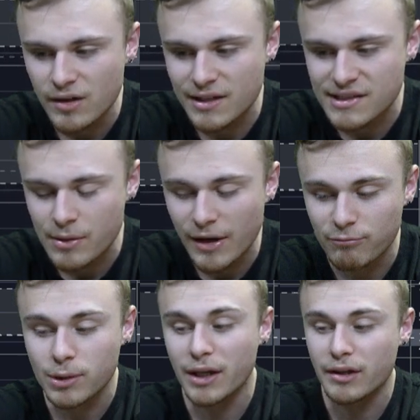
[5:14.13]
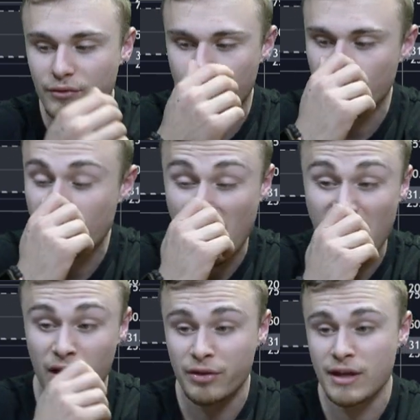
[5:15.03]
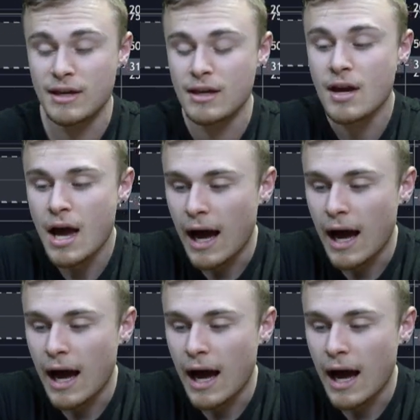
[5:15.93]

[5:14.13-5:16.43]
You can see we have plenty of room on the